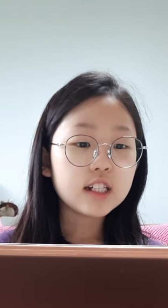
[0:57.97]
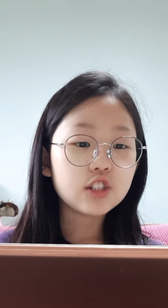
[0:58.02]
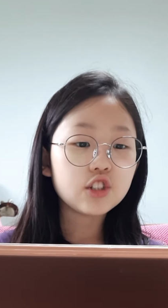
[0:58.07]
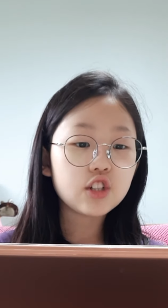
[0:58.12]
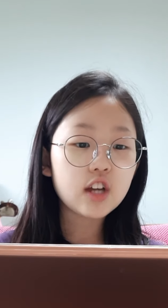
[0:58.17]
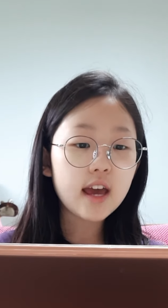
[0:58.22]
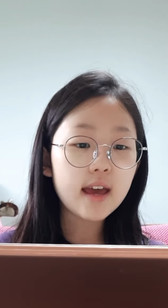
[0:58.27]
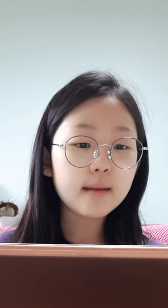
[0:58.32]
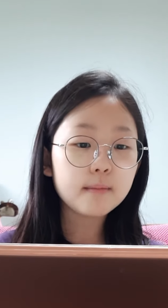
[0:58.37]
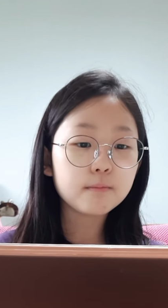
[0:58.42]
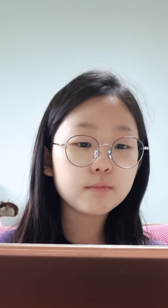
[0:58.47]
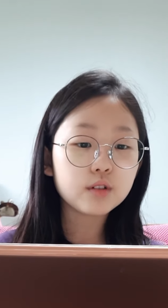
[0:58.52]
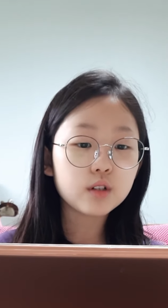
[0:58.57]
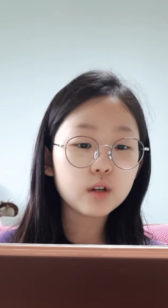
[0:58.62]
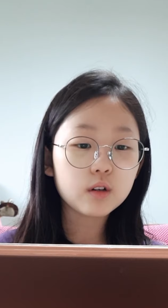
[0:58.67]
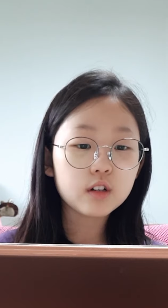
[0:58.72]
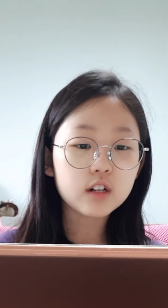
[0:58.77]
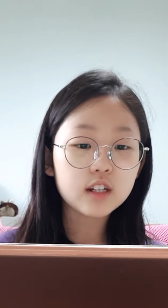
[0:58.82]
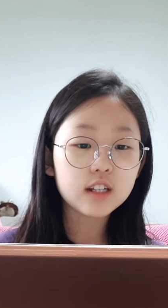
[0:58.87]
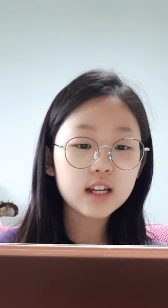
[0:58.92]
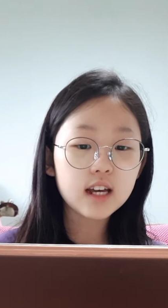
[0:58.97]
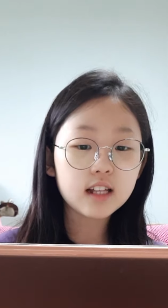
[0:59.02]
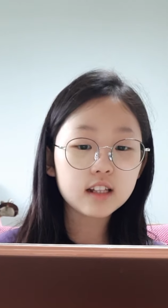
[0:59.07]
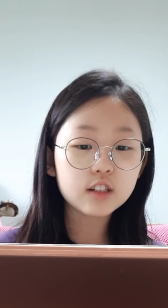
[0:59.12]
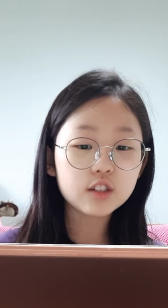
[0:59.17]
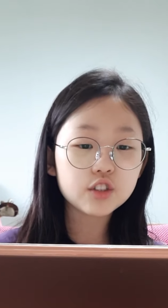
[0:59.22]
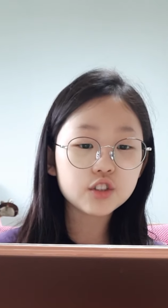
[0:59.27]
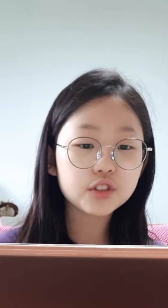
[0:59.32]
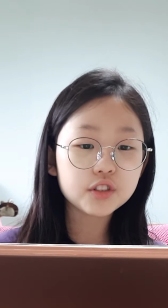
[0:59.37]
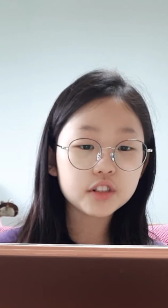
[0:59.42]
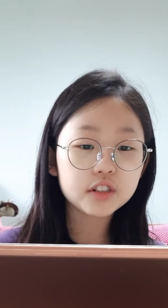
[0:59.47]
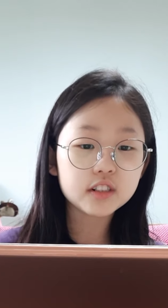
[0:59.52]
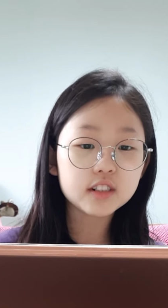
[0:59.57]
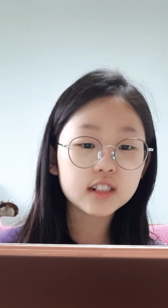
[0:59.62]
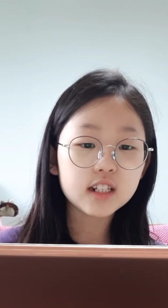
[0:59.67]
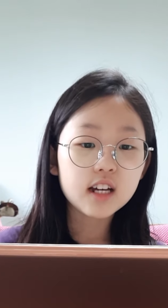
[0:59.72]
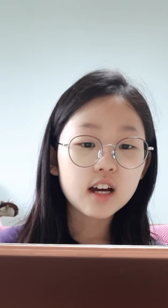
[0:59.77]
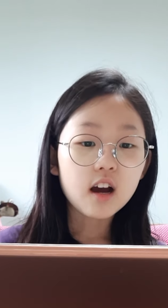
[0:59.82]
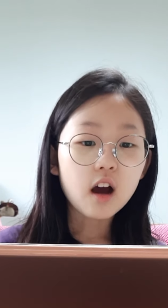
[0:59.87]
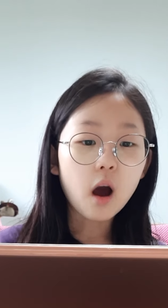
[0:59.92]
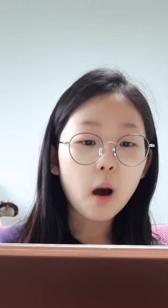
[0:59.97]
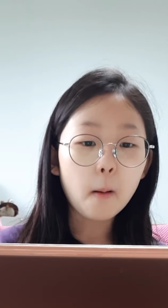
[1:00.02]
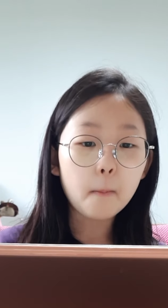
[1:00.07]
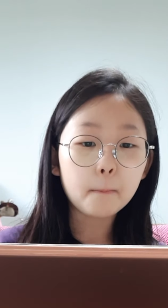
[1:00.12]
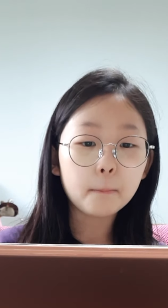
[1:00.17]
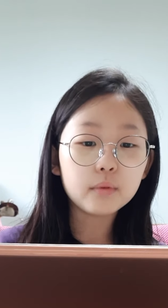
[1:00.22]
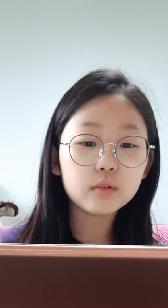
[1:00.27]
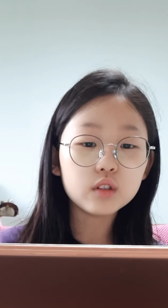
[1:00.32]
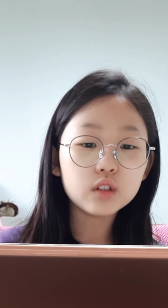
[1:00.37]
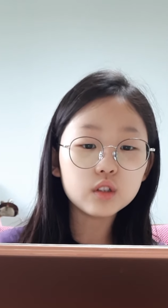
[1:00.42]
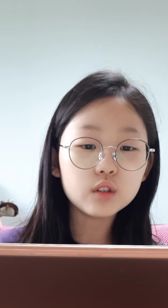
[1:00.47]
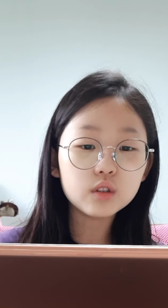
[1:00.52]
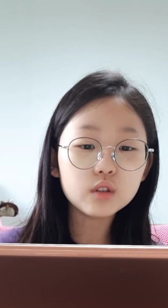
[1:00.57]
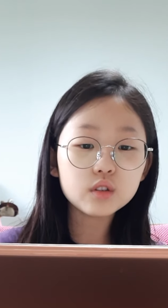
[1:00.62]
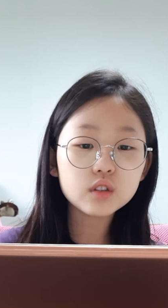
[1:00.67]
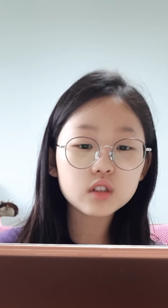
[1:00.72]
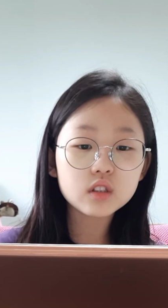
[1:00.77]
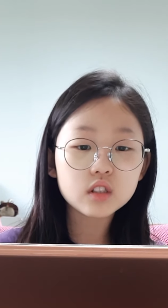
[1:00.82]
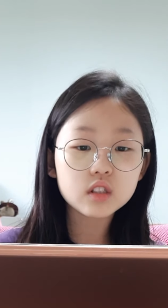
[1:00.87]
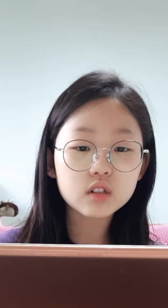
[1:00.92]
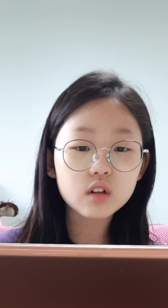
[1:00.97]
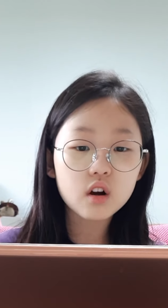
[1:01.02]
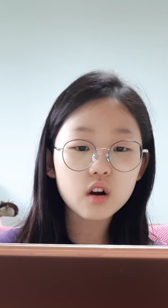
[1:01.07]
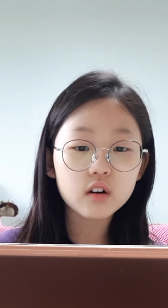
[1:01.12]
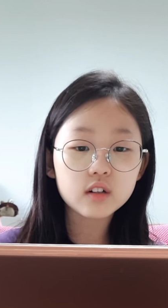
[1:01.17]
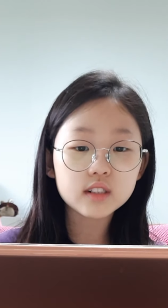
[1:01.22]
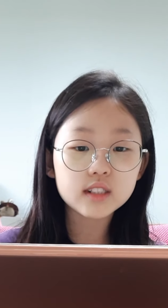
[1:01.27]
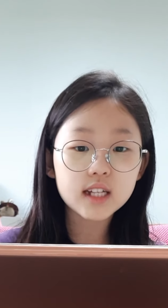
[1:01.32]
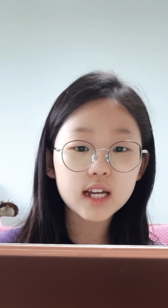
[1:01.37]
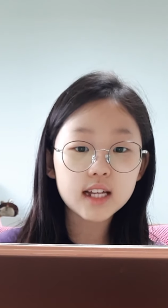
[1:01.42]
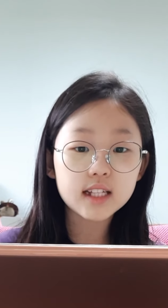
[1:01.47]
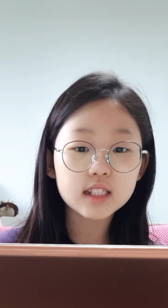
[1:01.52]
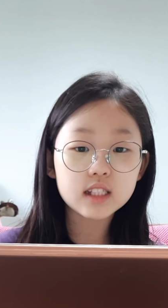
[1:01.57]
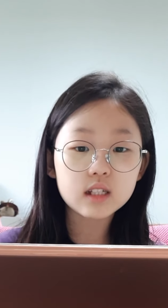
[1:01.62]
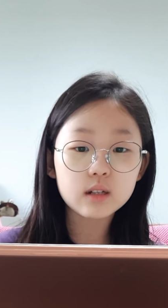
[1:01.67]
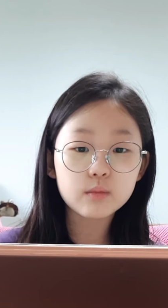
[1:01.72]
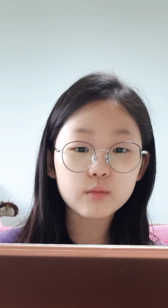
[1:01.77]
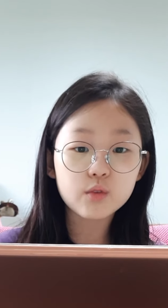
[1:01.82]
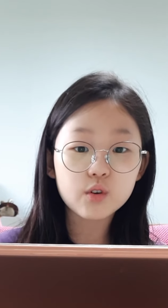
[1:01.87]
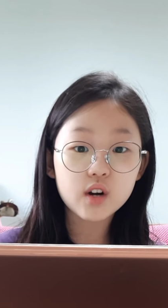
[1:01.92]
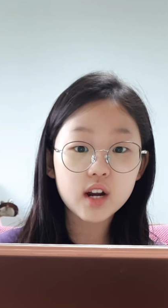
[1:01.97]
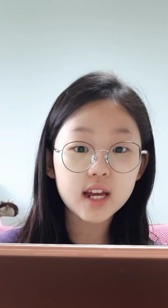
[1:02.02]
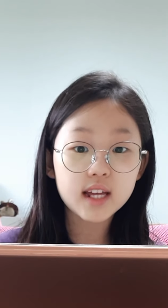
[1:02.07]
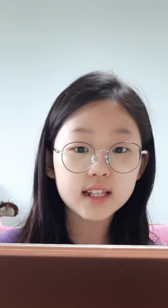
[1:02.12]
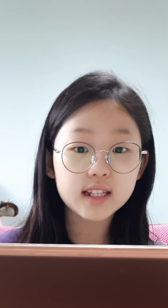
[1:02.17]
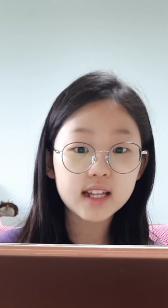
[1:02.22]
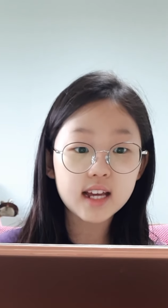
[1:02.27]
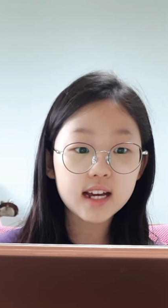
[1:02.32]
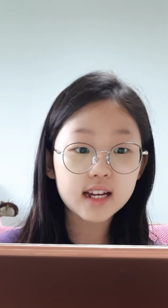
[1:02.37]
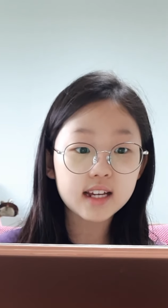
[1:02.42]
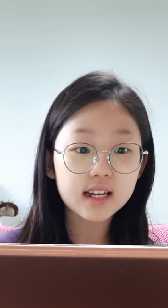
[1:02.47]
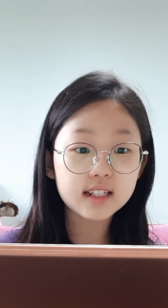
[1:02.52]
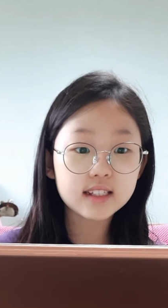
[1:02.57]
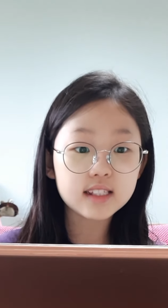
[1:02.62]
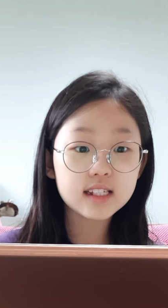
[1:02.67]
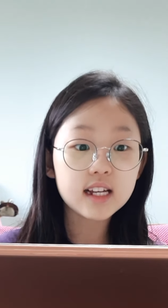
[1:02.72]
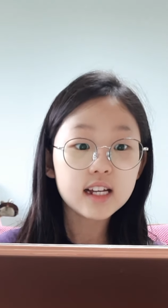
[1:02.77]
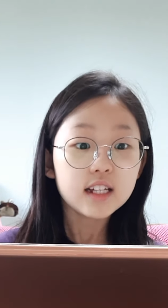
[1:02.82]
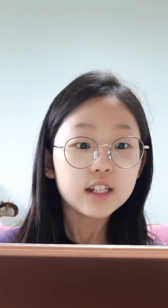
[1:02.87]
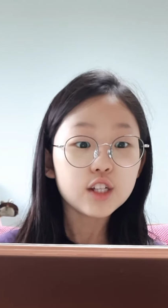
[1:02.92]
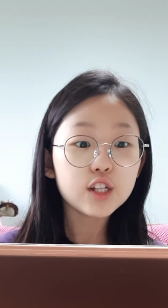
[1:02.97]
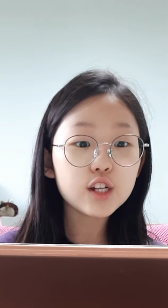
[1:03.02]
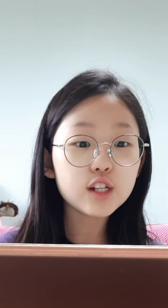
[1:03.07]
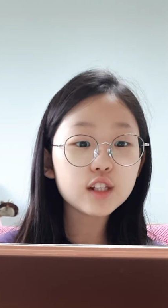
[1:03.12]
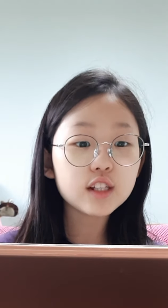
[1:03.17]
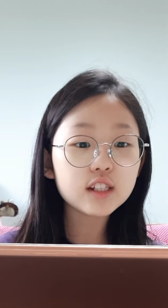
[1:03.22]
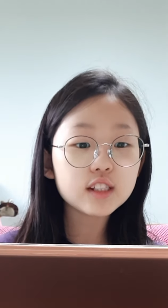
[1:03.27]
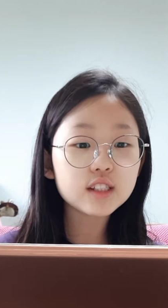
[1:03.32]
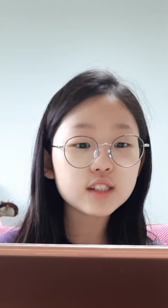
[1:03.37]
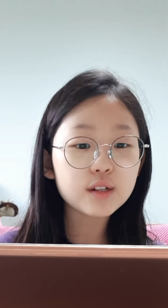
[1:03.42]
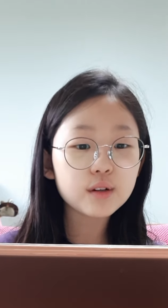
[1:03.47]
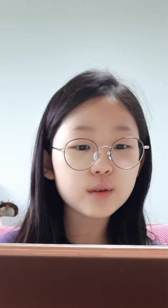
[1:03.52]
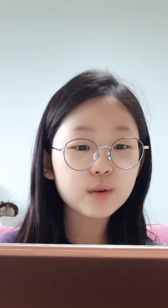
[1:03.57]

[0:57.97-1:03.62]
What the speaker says: Jane put on a yellow shirt, a blue skirt, and some gray leggings. You look so